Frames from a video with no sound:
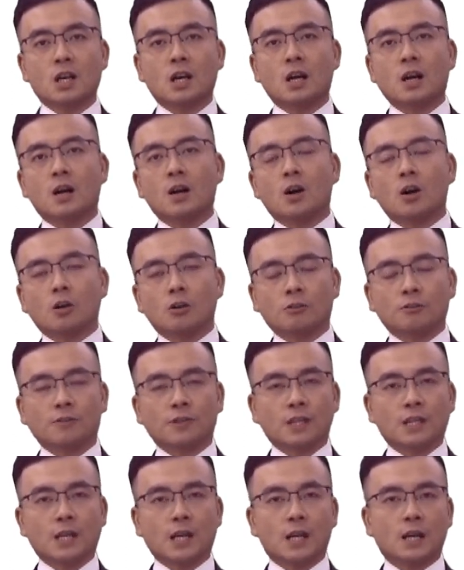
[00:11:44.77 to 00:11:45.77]
of
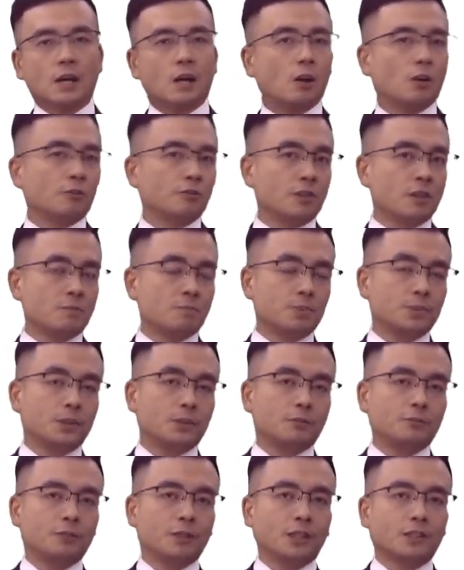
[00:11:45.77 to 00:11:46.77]
the
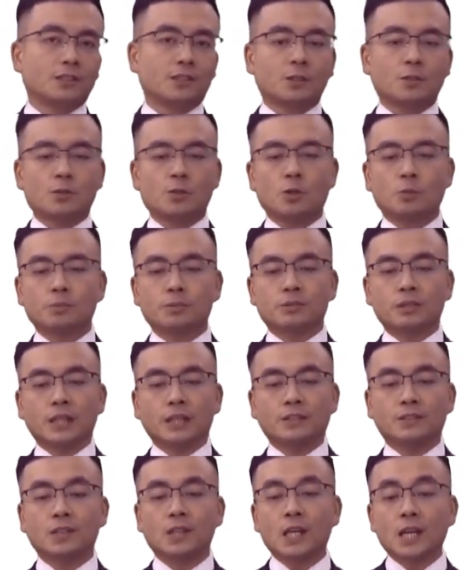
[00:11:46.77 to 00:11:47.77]
profits that you
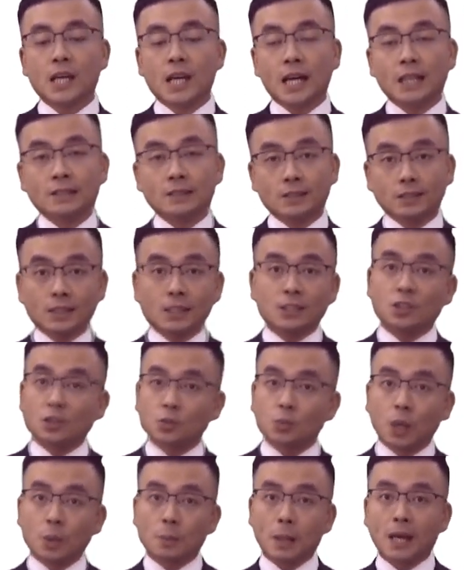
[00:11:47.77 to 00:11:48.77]
operate. And this
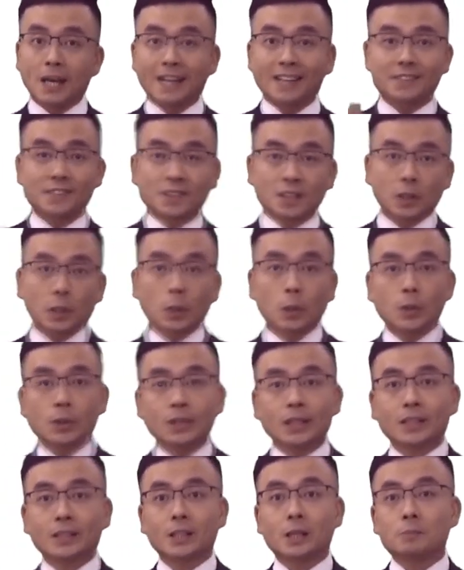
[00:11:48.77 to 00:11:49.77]
is why, by
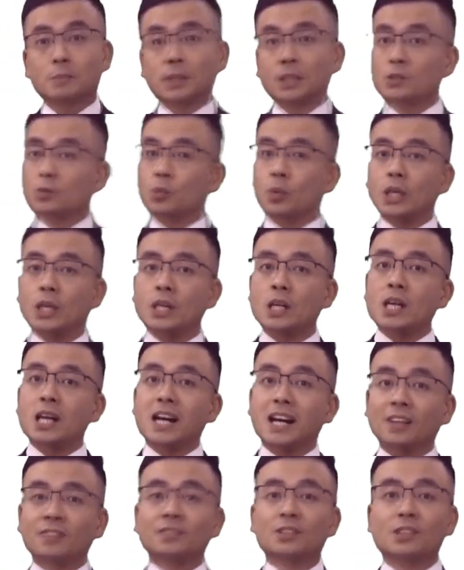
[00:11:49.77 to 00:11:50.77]
excluding that, because we
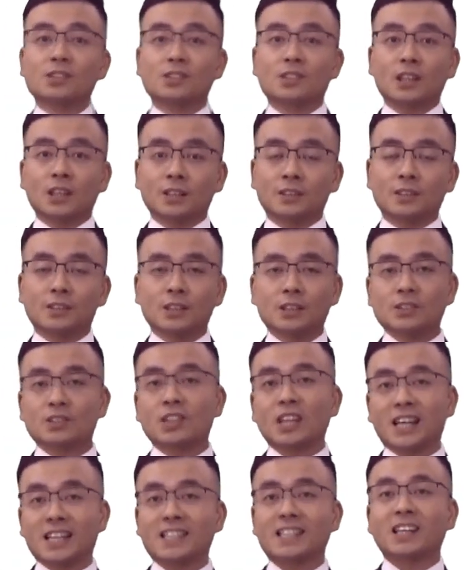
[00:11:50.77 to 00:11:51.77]
understand that
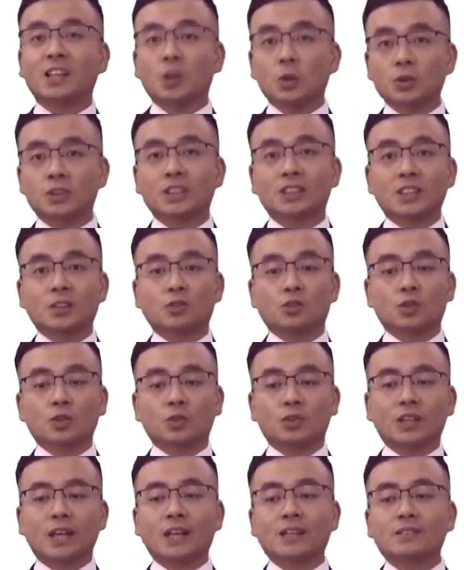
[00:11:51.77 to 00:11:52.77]
taking on additional
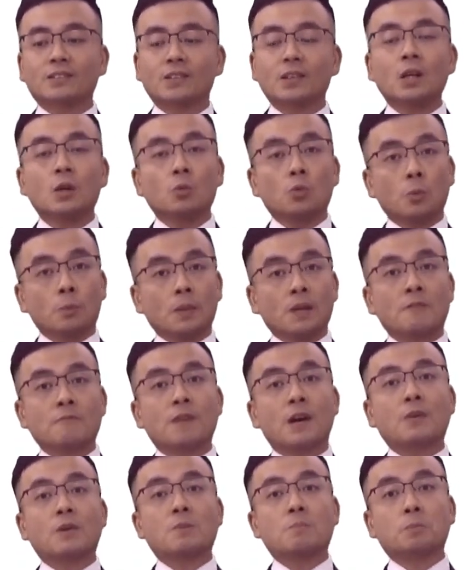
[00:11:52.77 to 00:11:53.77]
debt will be
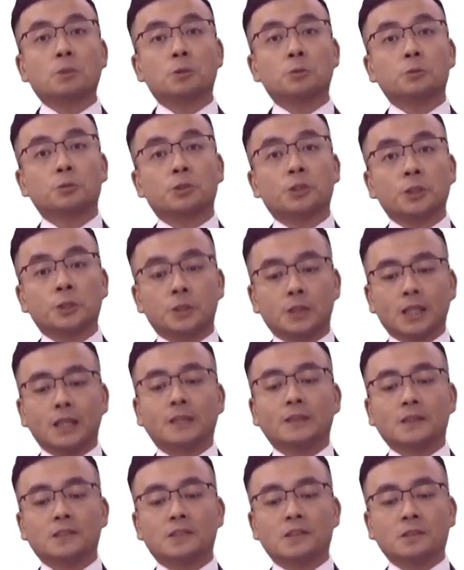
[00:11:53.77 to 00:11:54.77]
very important
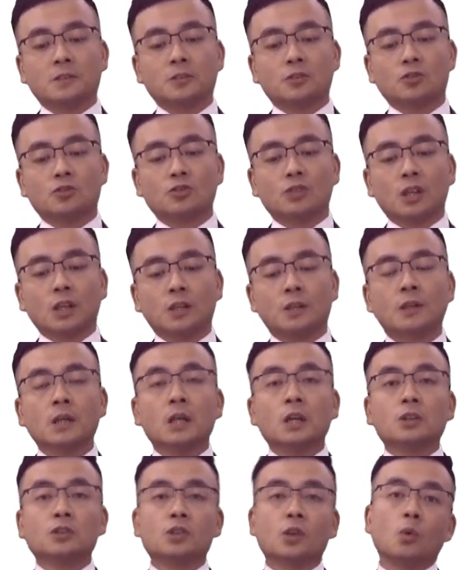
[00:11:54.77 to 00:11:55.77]
in this industry,
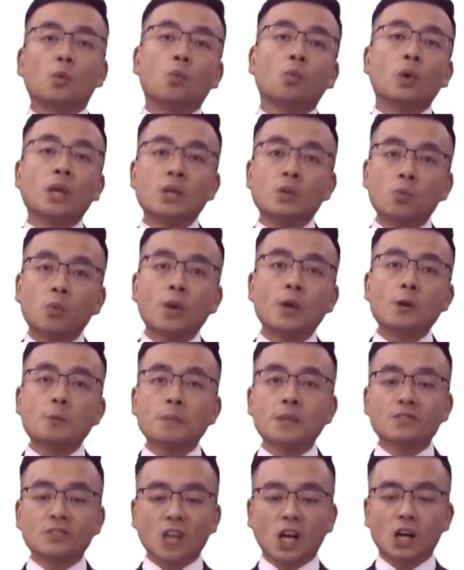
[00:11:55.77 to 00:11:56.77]
so we will
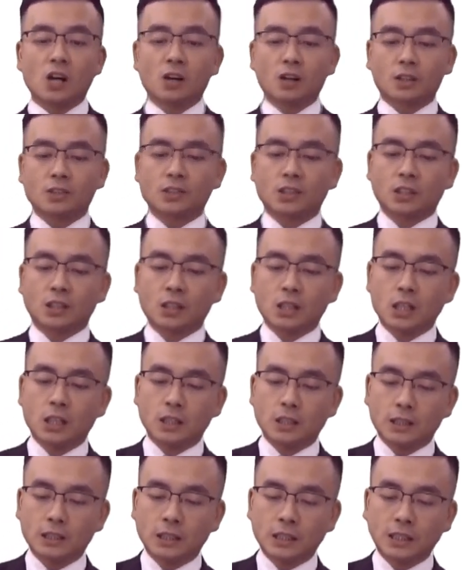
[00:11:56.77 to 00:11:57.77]
be targeting
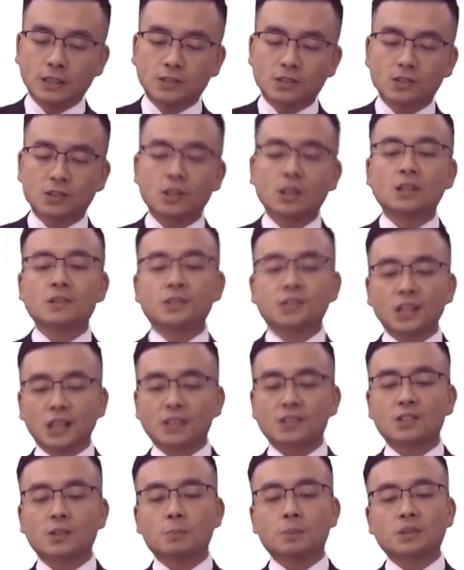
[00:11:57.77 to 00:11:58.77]
at least
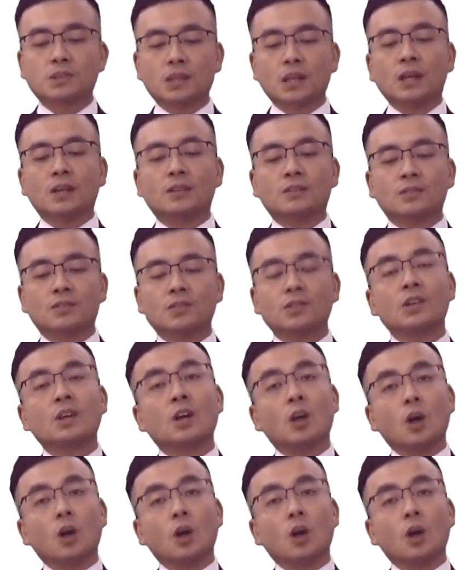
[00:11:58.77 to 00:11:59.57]
60%